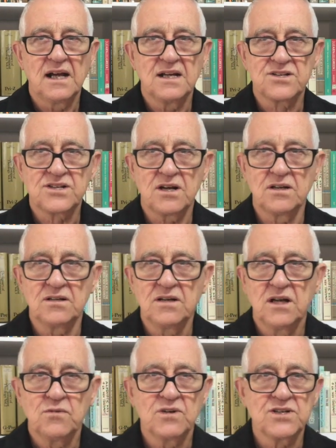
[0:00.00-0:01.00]
And so
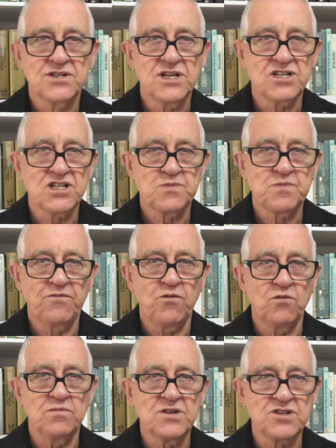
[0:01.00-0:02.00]
when Jesus
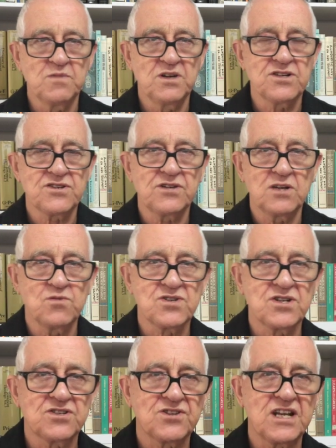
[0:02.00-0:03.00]
performed his ministry, it
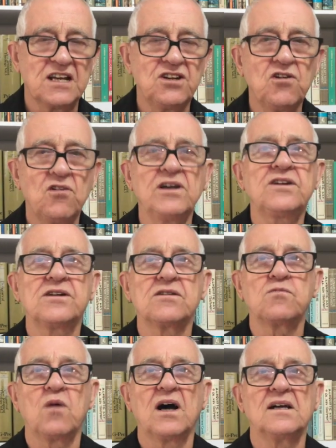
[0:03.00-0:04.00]
was as the
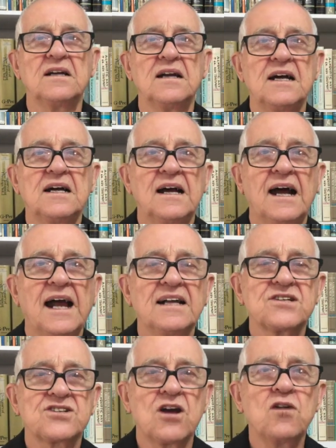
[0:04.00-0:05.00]
anointed one.
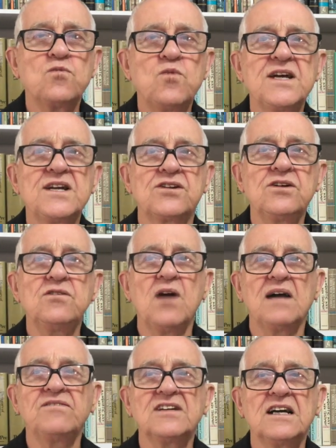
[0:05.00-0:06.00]
And so we too
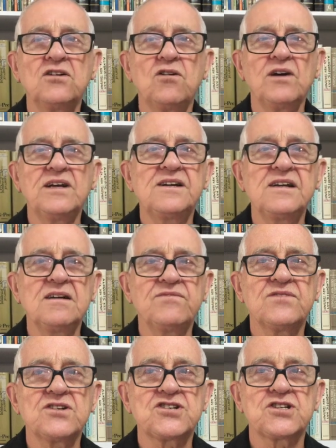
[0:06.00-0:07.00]
have an anointing
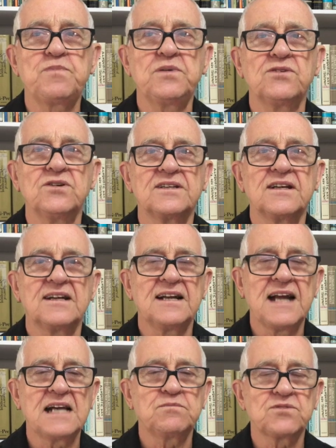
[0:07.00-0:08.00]
of the Spirit that
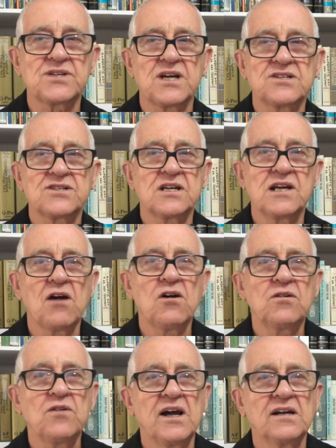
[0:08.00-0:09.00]
enables us to go
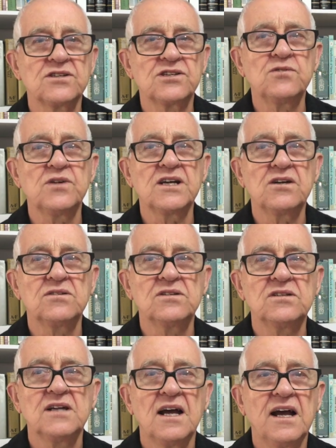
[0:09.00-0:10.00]
around doing
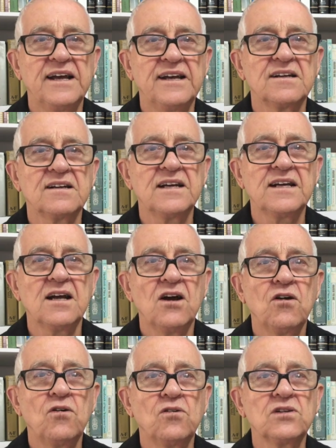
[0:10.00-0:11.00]
good, healing
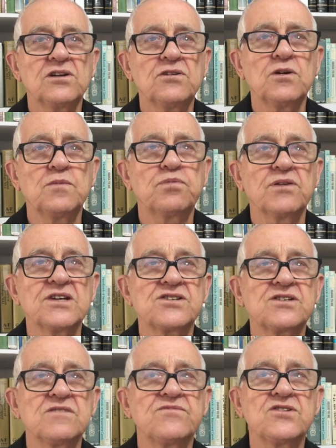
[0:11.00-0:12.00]
all that are
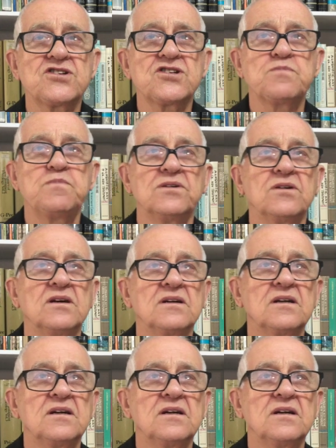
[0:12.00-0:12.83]
oppressed of the Spirit.